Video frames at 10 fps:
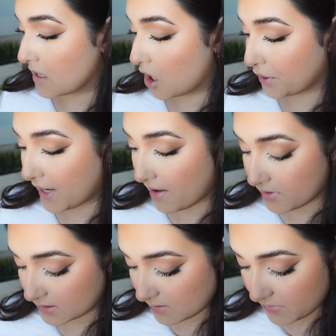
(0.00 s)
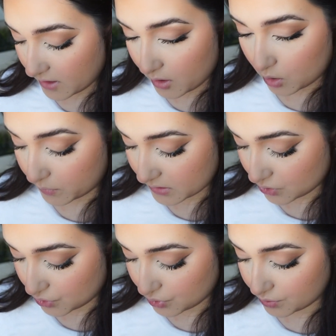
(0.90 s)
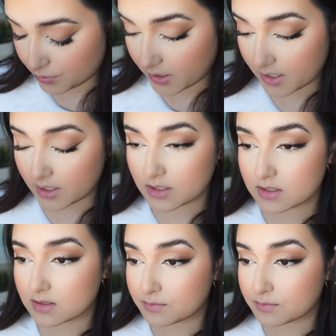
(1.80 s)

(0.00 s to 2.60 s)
Okay, and then something I always do, you guys,